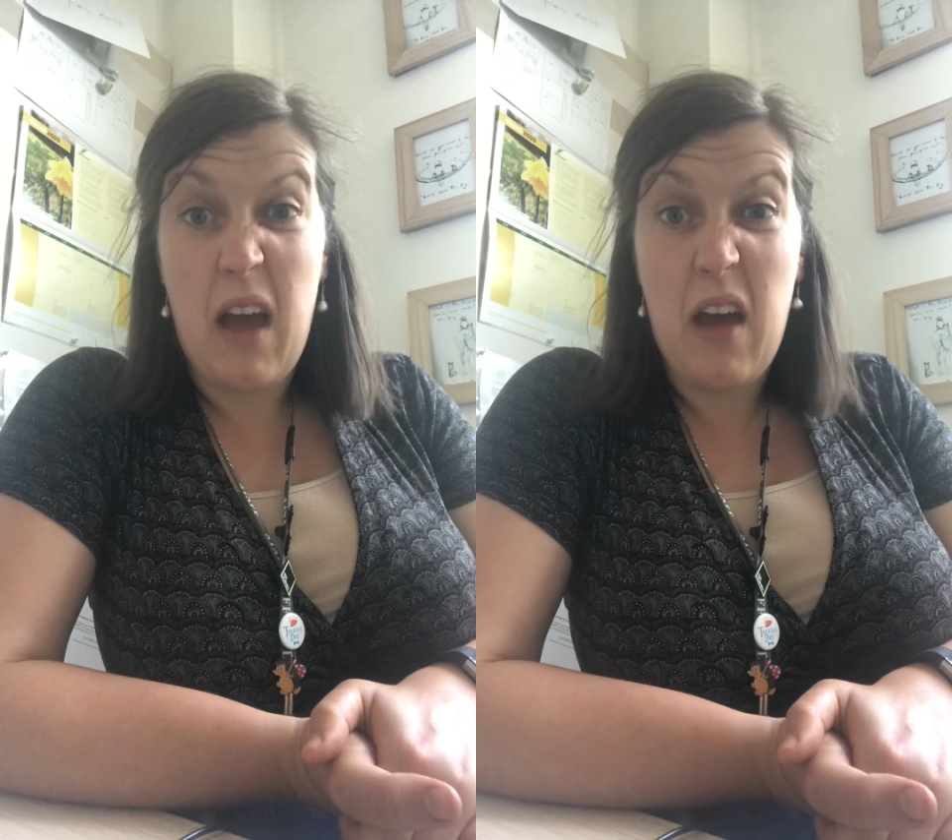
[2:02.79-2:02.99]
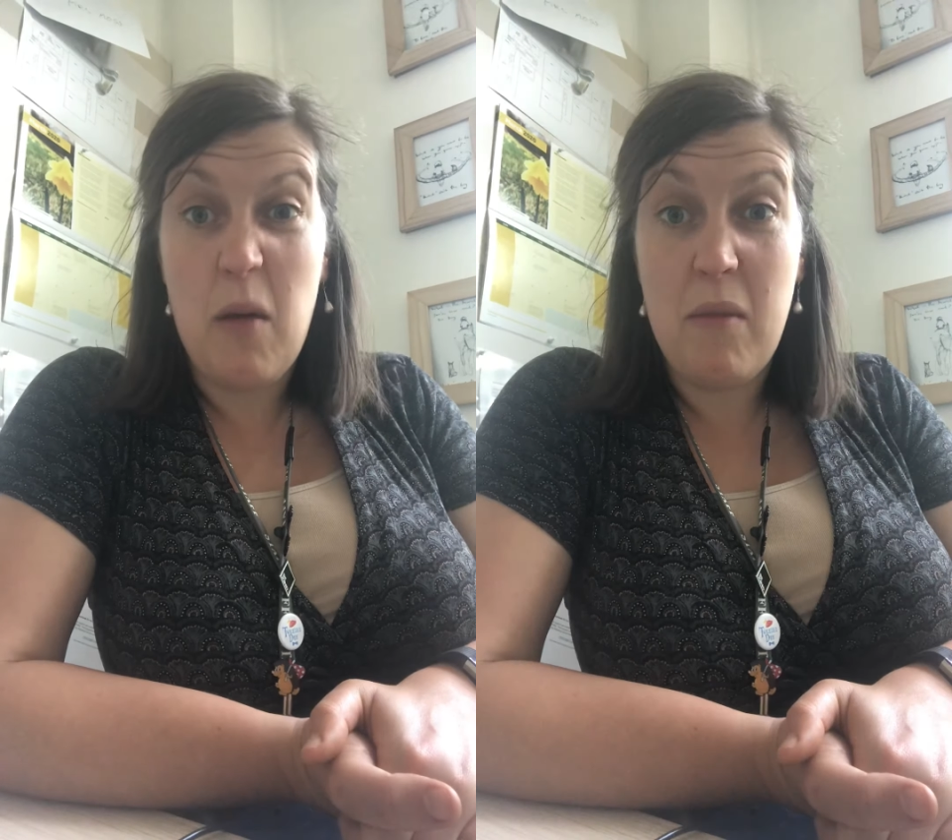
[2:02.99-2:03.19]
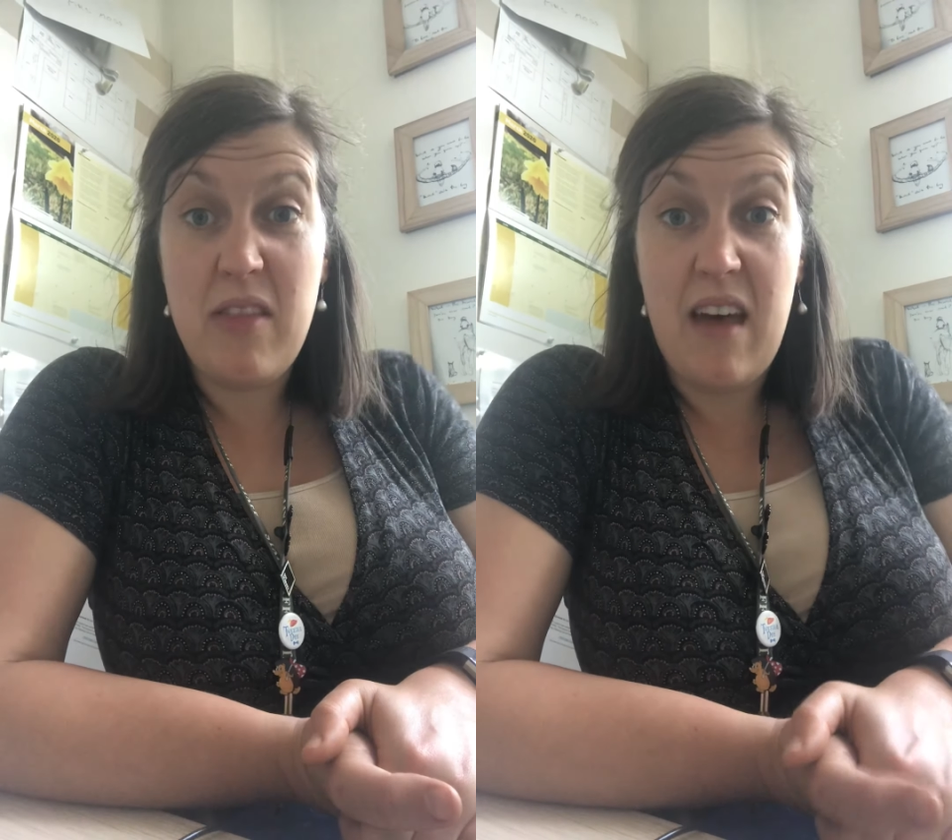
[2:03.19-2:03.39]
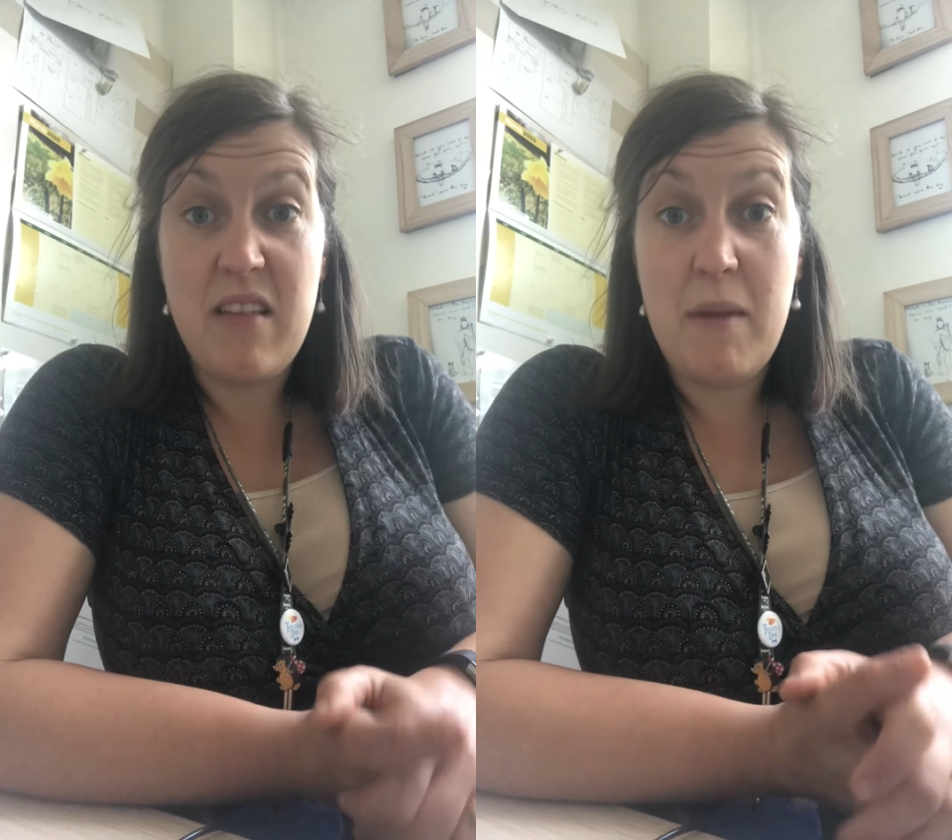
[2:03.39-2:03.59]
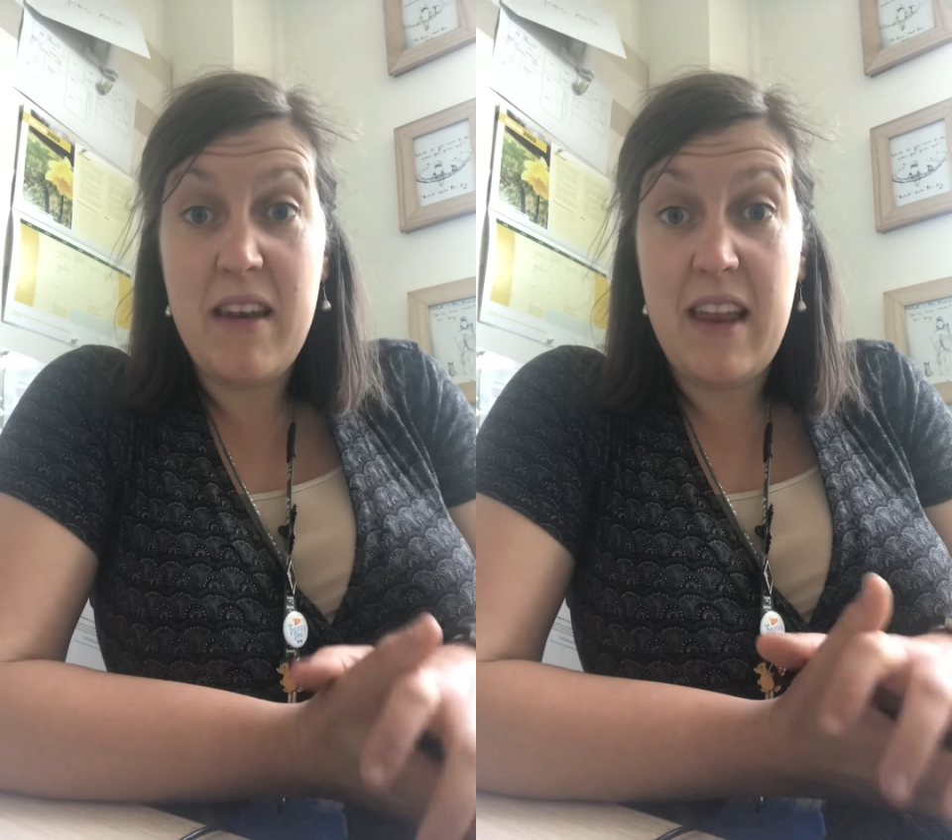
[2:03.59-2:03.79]
are
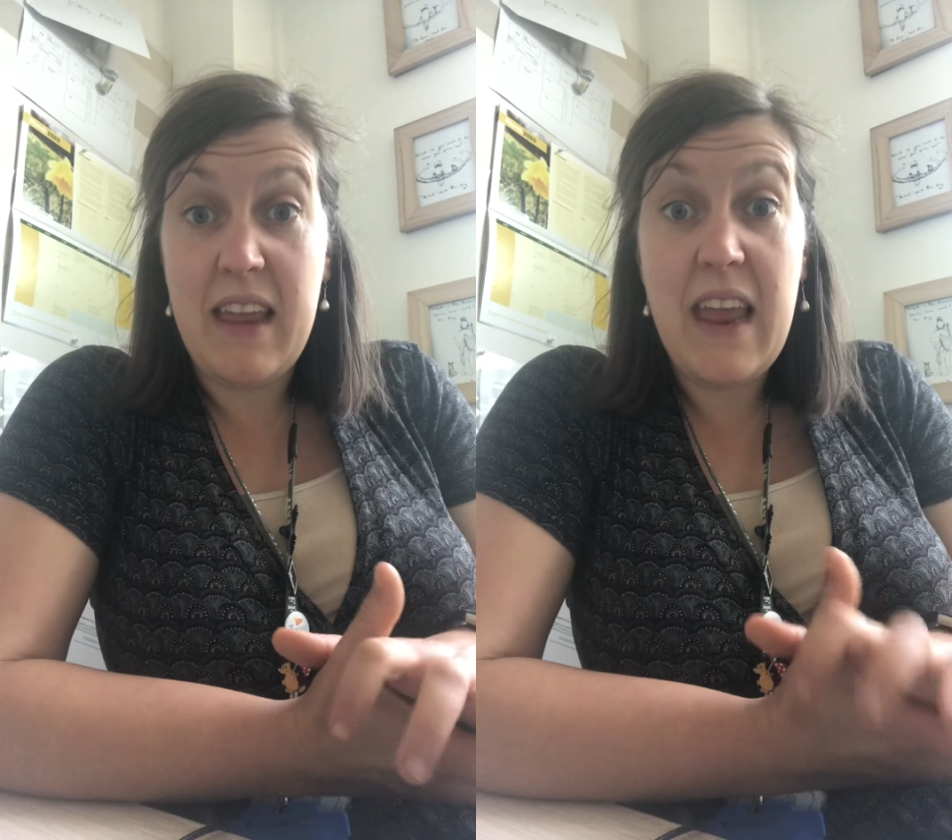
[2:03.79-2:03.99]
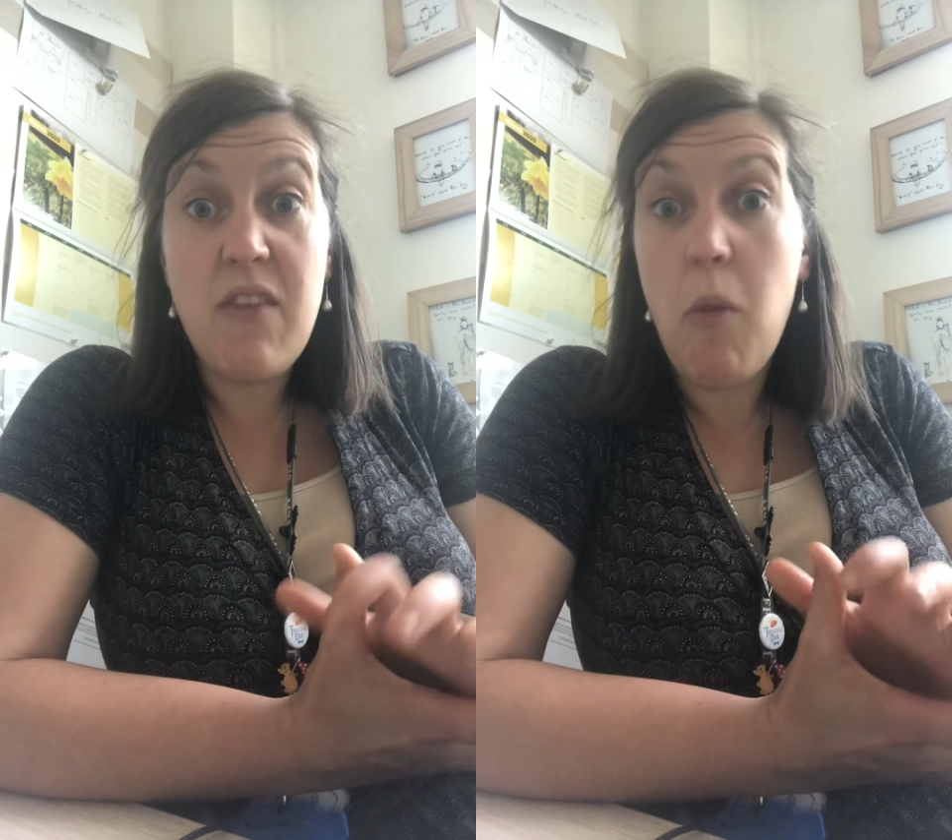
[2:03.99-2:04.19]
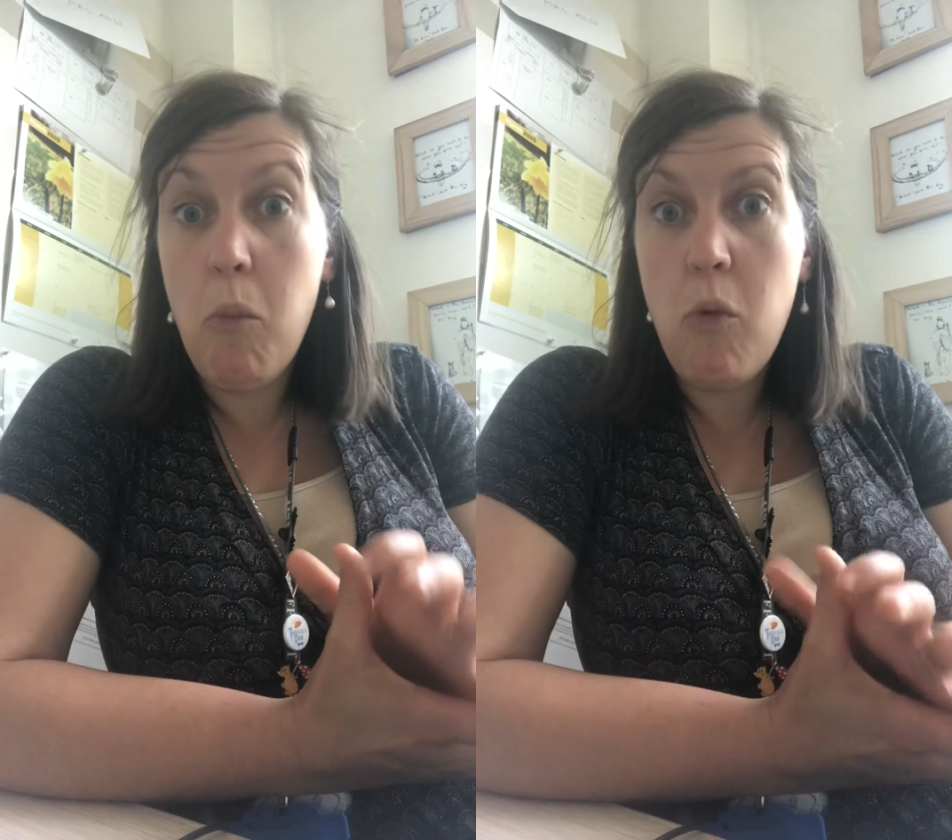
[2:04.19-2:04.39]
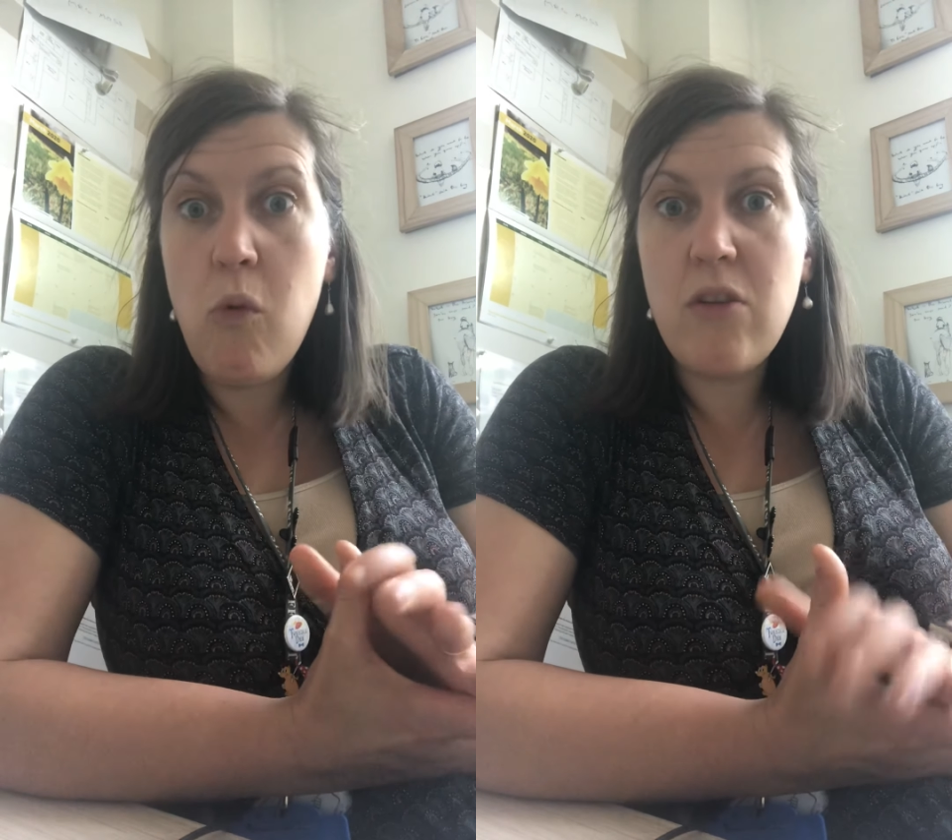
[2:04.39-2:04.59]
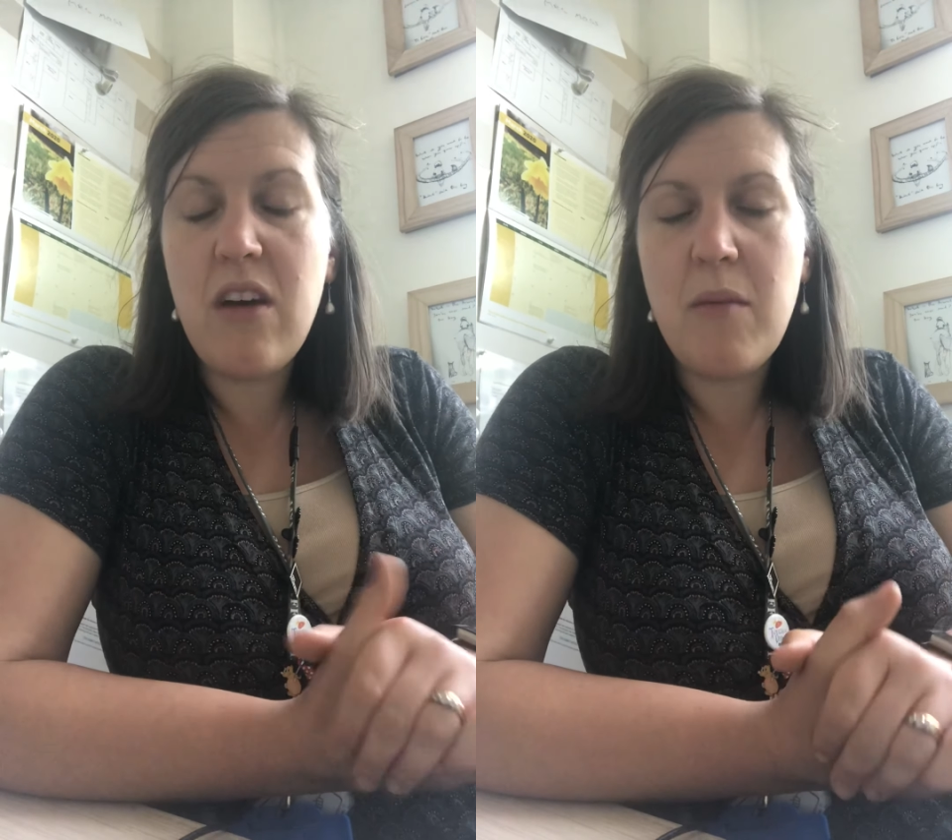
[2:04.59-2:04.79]
spending even
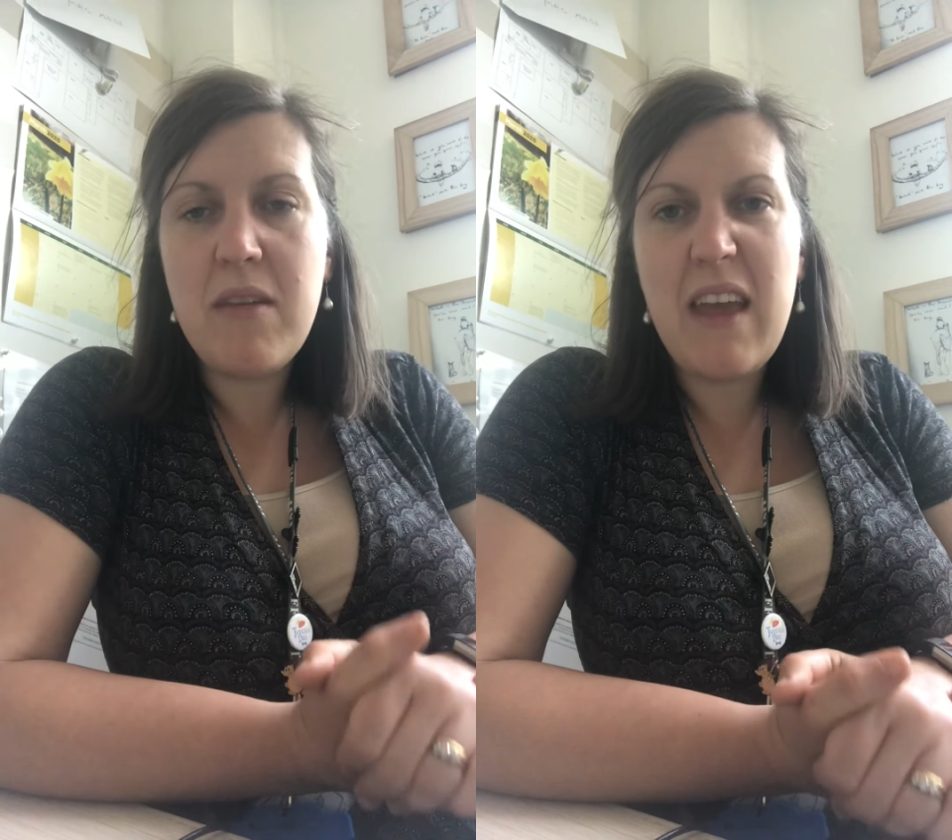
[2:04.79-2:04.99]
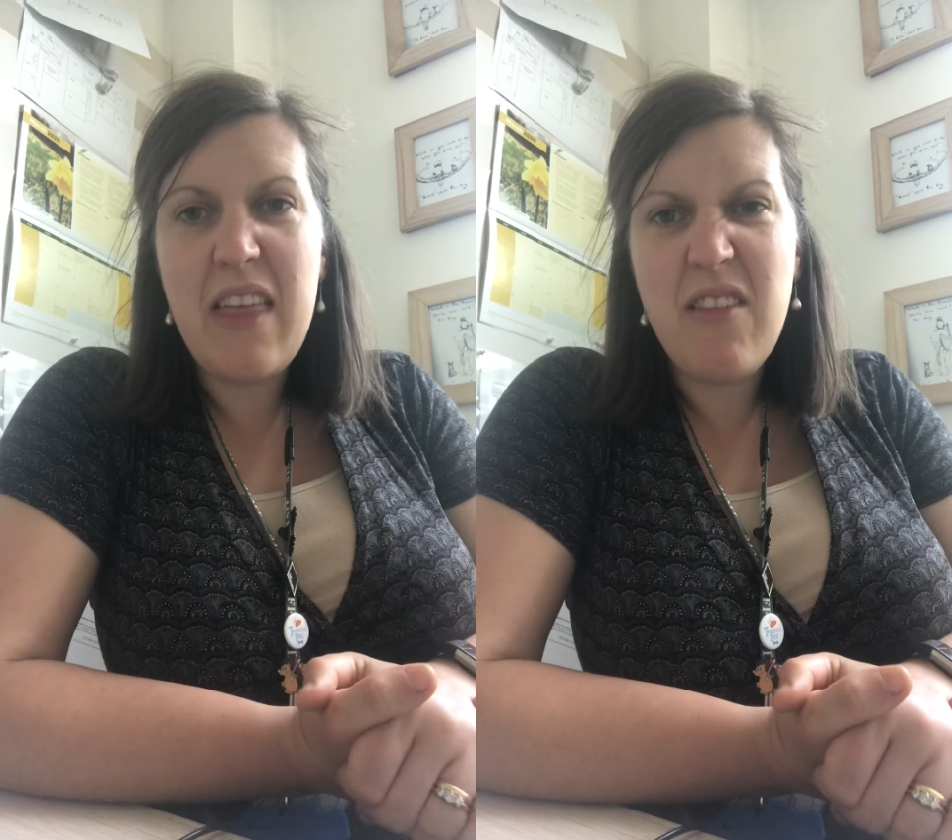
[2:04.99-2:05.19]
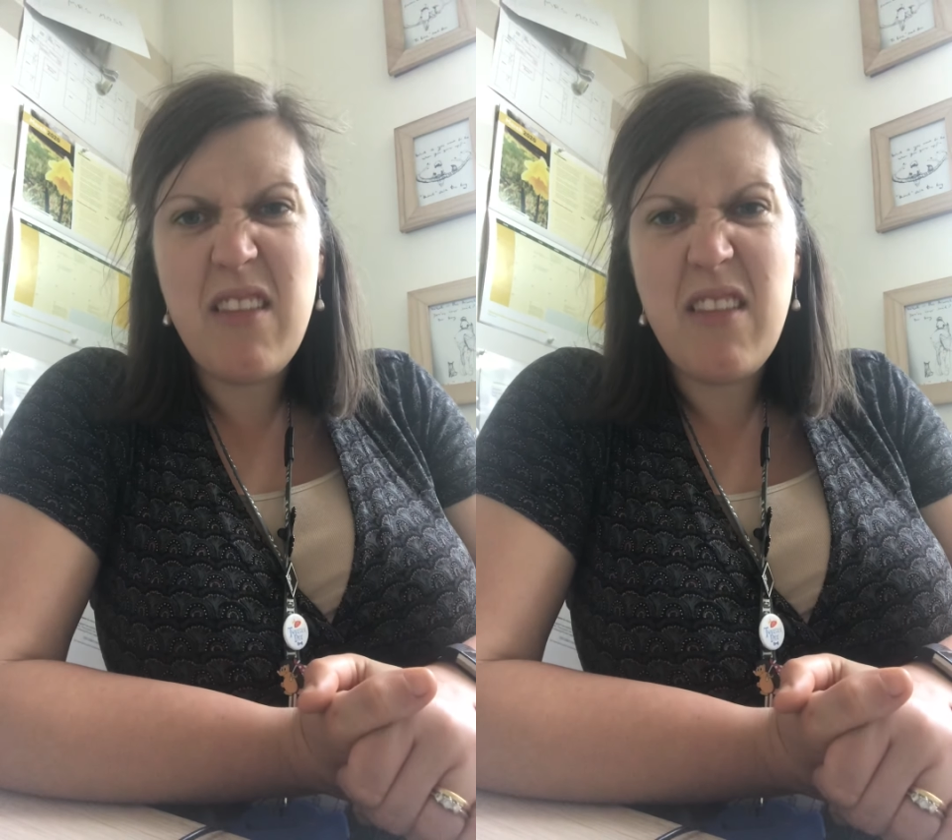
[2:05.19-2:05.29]
more time together,